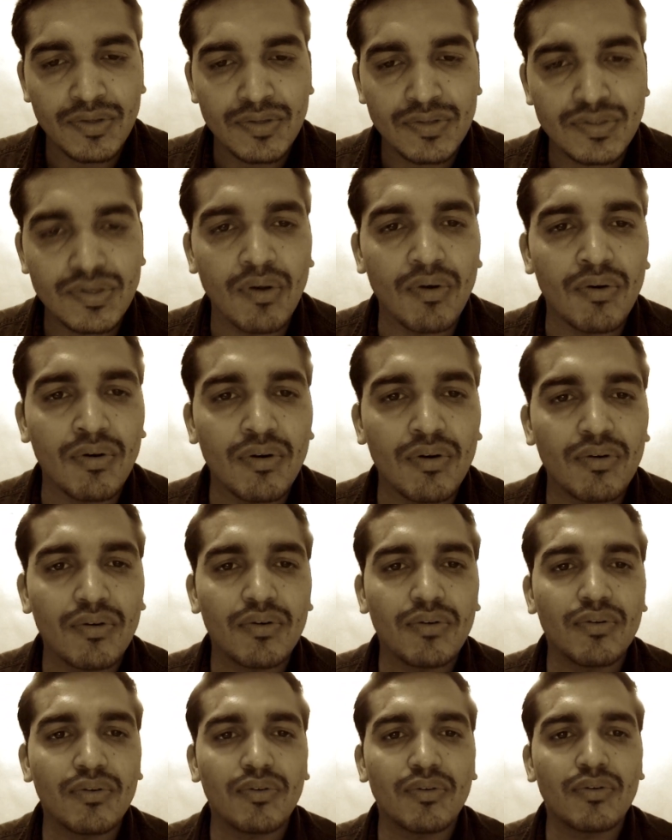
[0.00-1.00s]
So
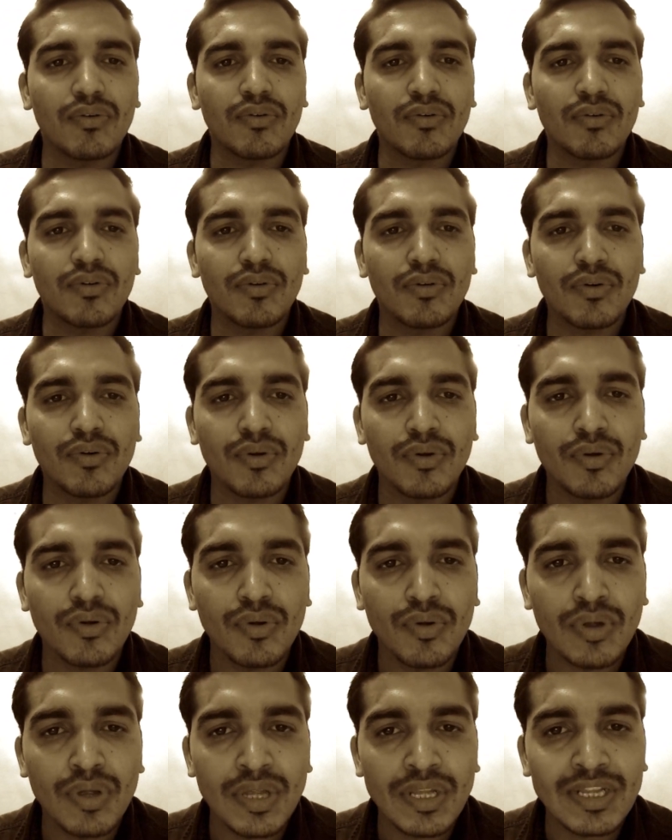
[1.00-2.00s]

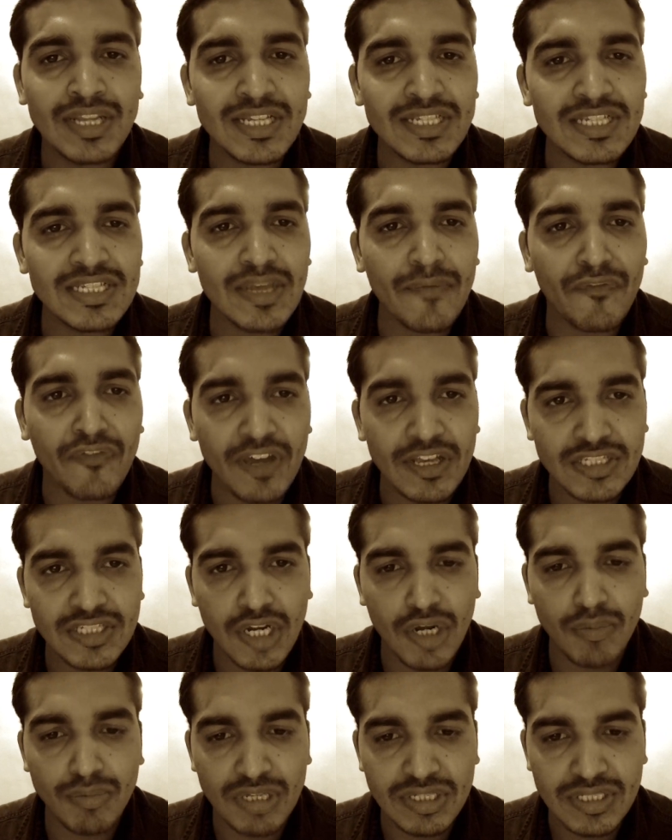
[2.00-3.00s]
this is a
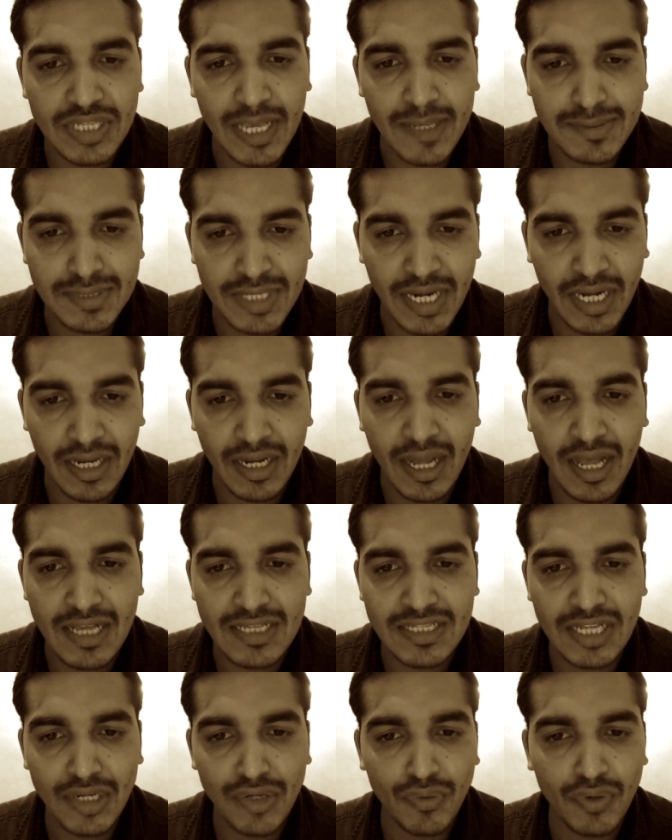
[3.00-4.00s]
feature of this abstract
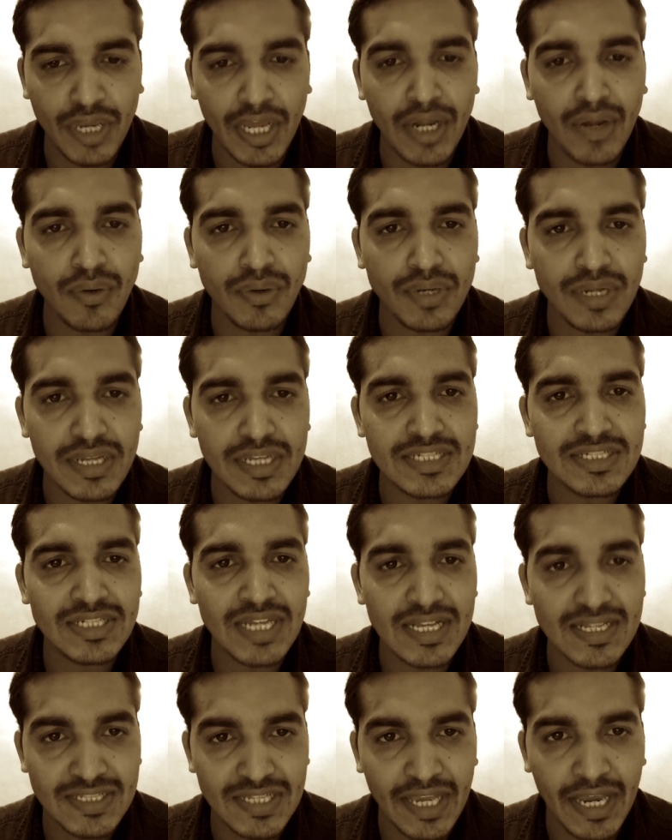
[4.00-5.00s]
class, that you cannot
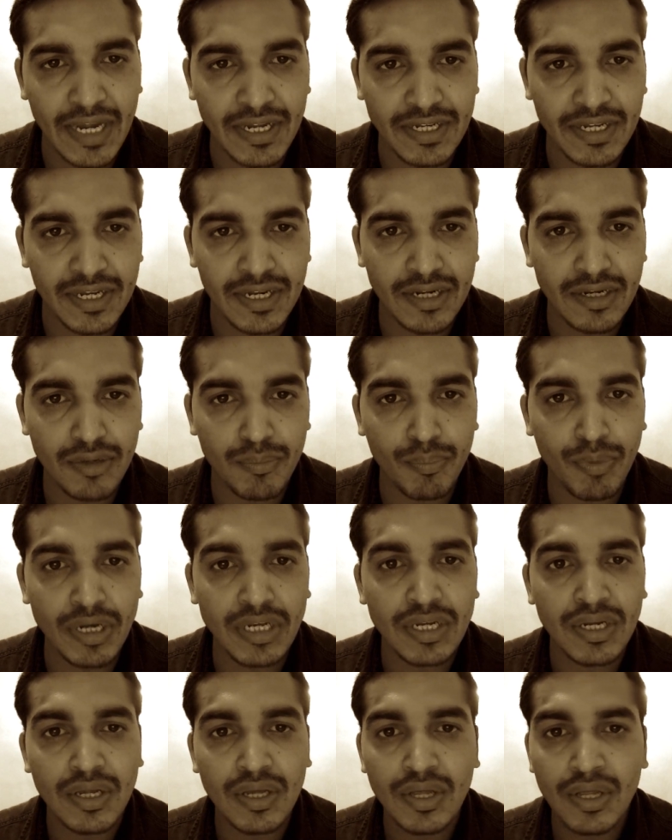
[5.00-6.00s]
instantiate it,
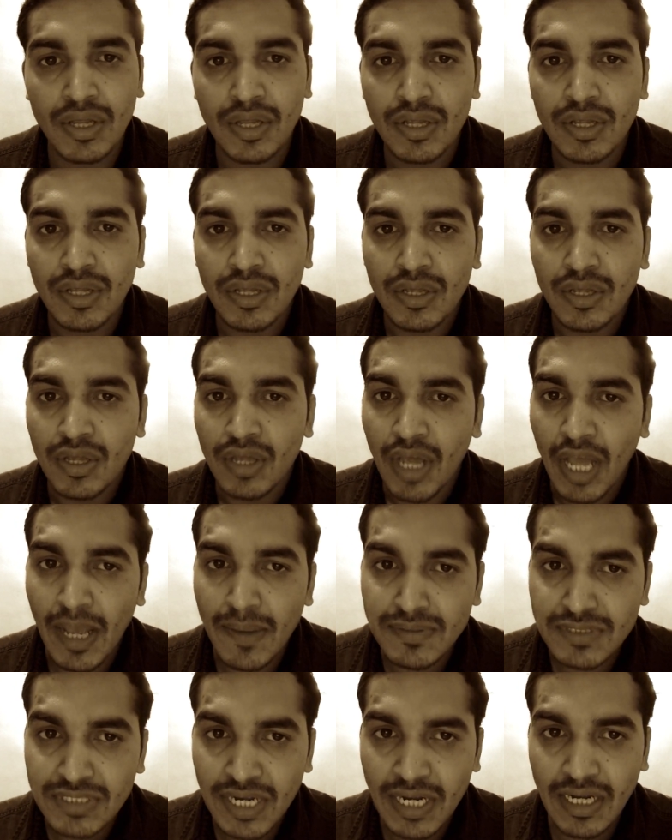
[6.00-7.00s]
but
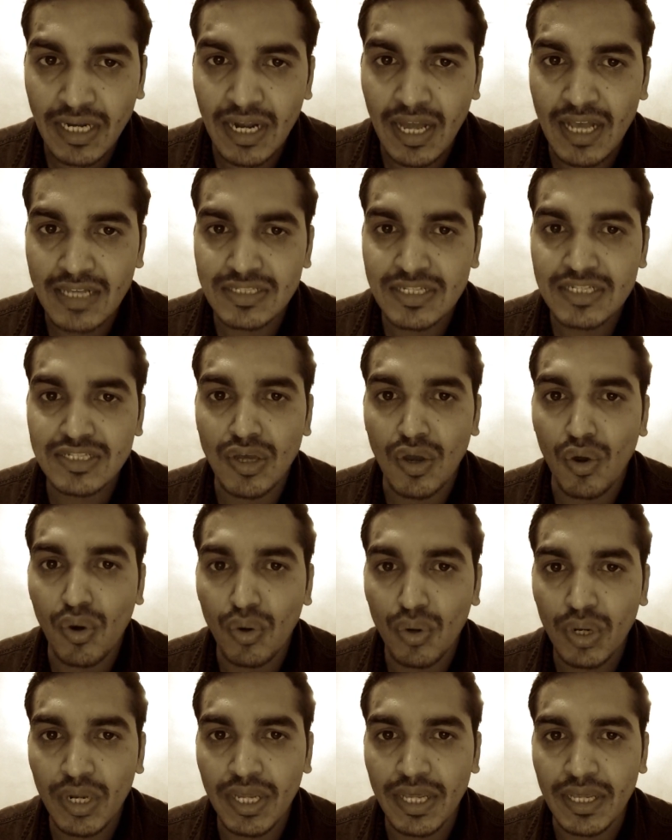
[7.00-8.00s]
abstract class is the
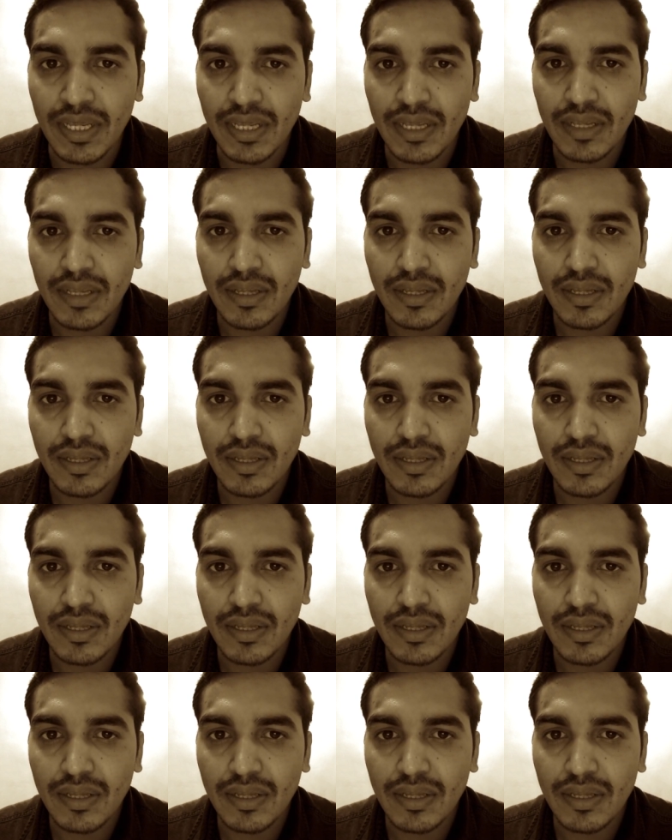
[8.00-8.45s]
only